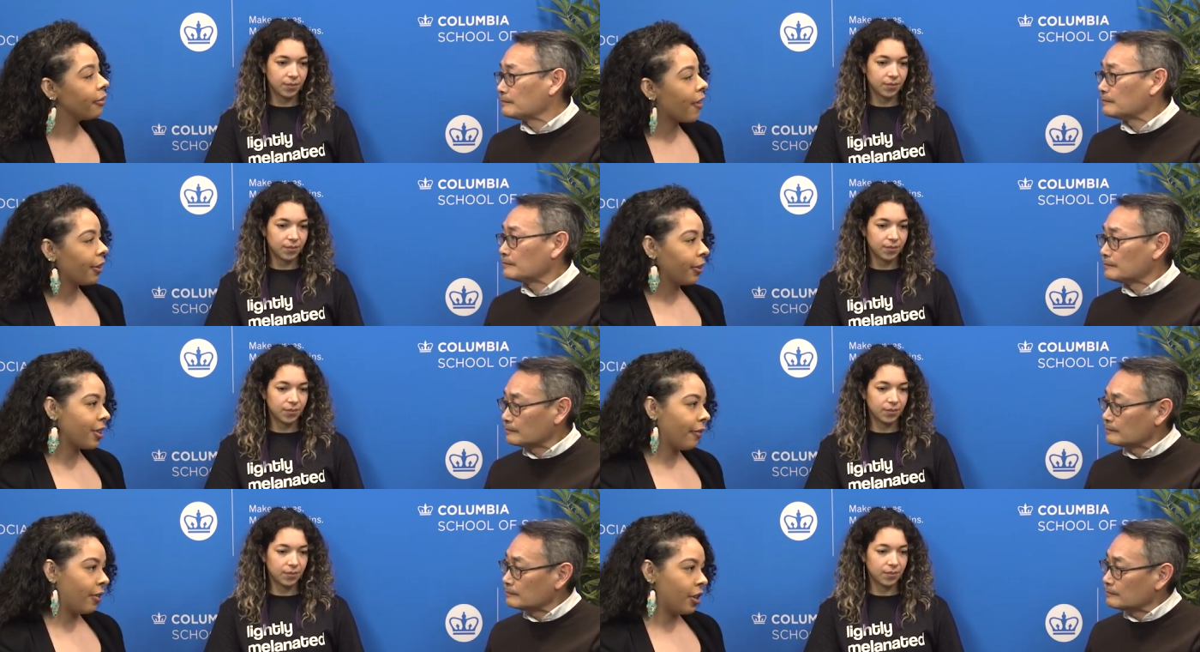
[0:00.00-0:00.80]
Speaker 1: the federal
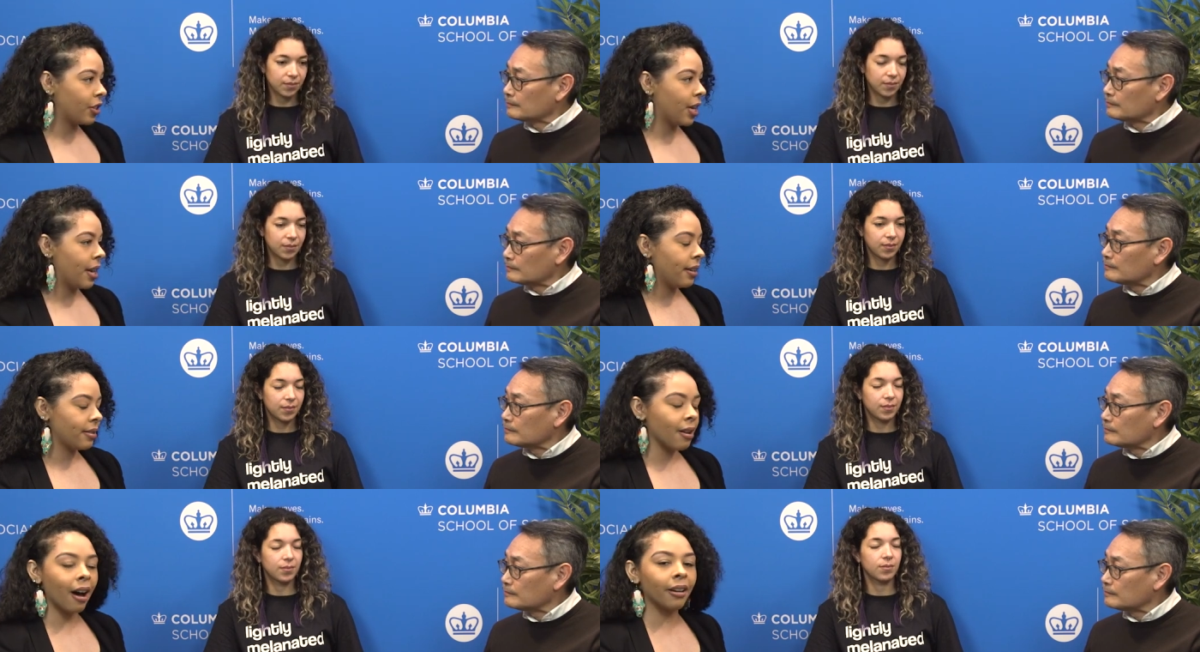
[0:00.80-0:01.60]
definition, it's
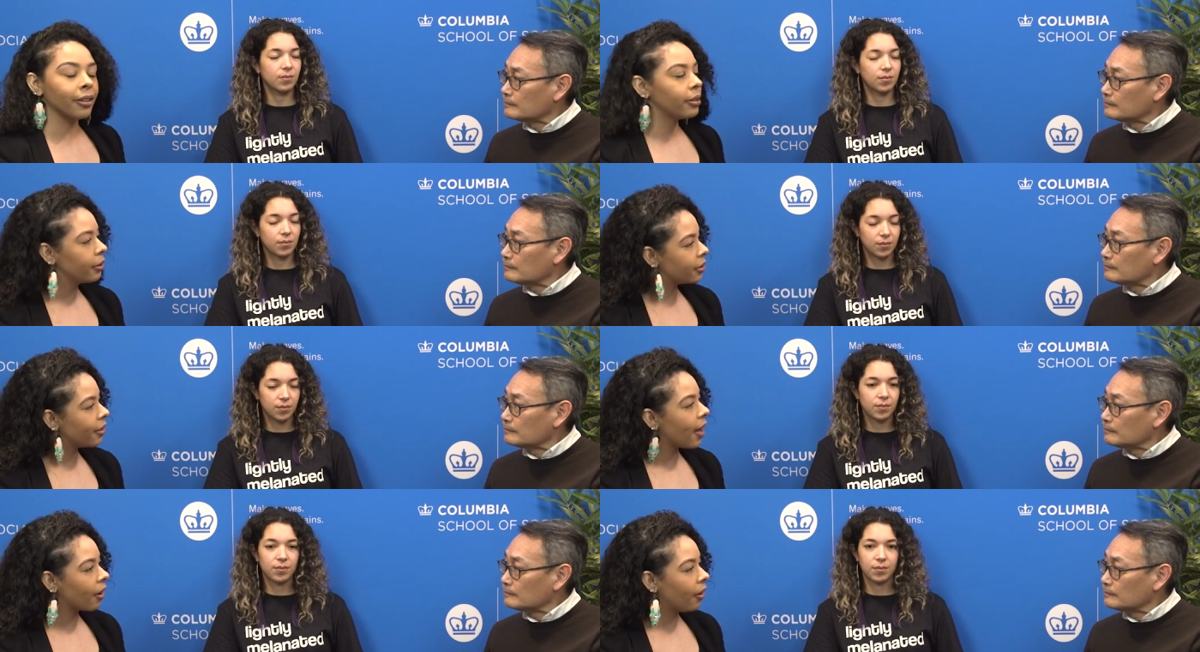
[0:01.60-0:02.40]
not
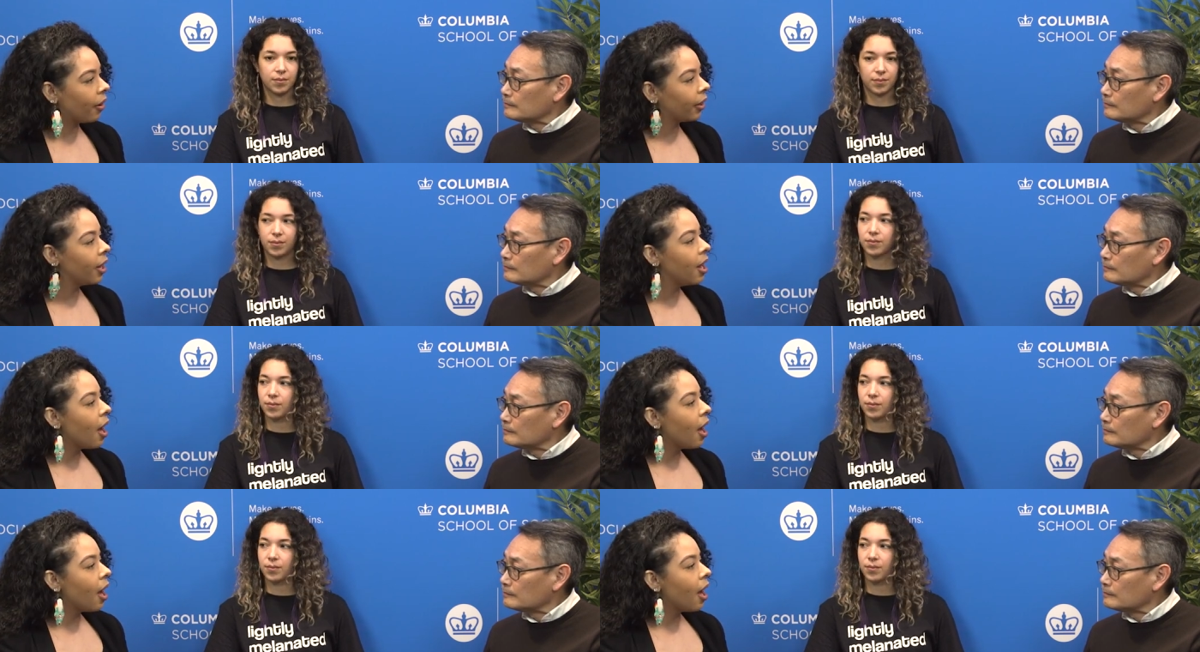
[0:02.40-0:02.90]
inclusive at all.